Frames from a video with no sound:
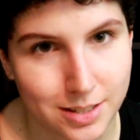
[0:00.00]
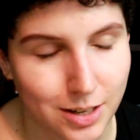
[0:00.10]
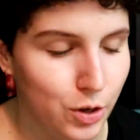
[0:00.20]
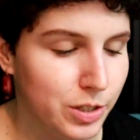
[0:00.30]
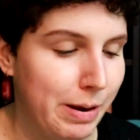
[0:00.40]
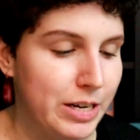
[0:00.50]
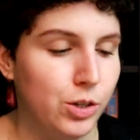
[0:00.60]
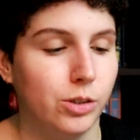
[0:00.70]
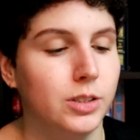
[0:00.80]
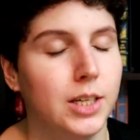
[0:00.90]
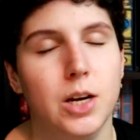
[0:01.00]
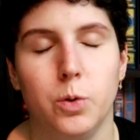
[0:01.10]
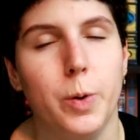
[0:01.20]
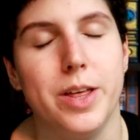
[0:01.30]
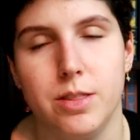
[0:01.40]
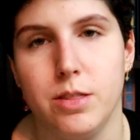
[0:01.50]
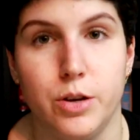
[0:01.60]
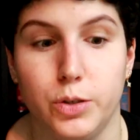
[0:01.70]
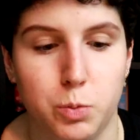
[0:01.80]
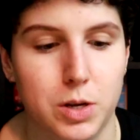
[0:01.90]
The Lost Metal, with
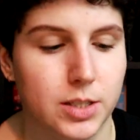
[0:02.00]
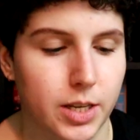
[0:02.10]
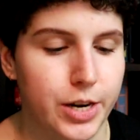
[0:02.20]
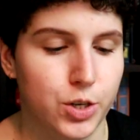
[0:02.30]
those ones that I